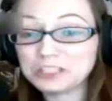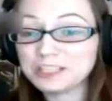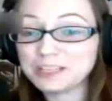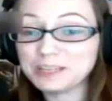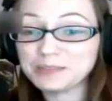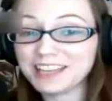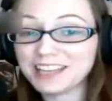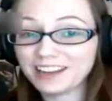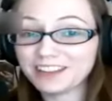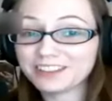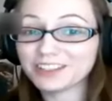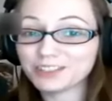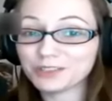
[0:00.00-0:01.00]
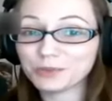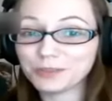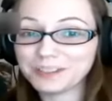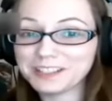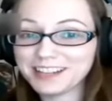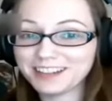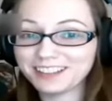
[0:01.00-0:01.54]
tips, and also really
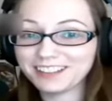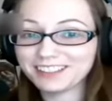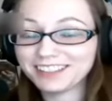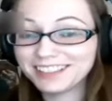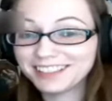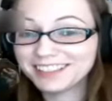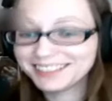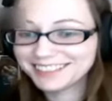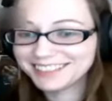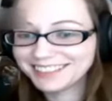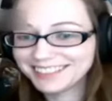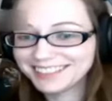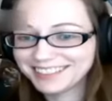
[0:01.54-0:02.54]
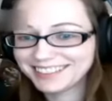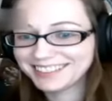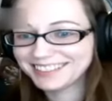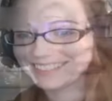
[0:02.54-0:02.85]
scary. I